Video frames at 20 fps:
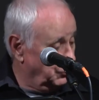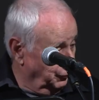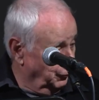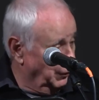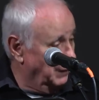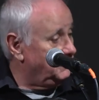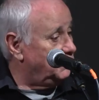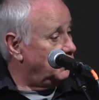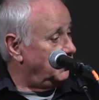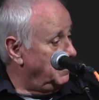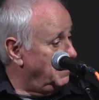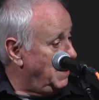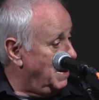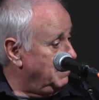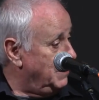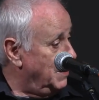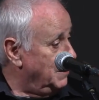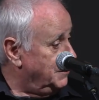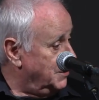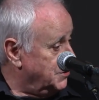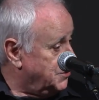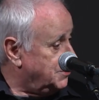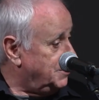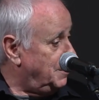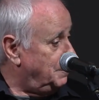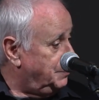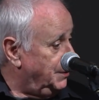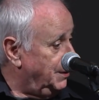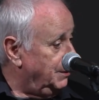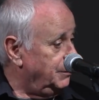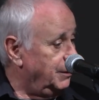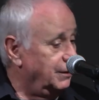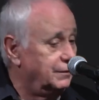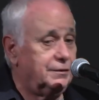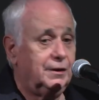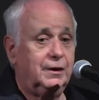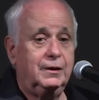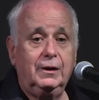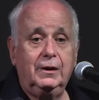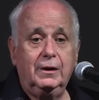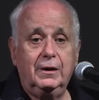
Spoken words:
We have to remember, this is the period